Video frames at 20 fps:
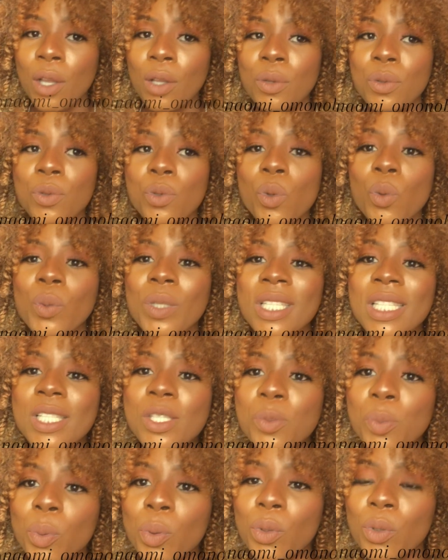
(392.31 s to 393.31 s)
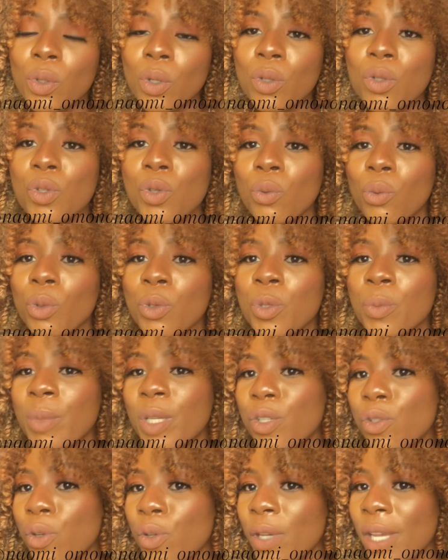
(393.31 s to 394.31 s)
So with this product, you want to
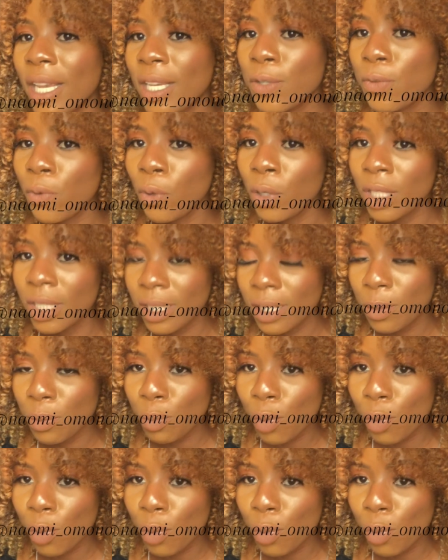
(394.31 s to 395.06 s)
make sure you're exfoliating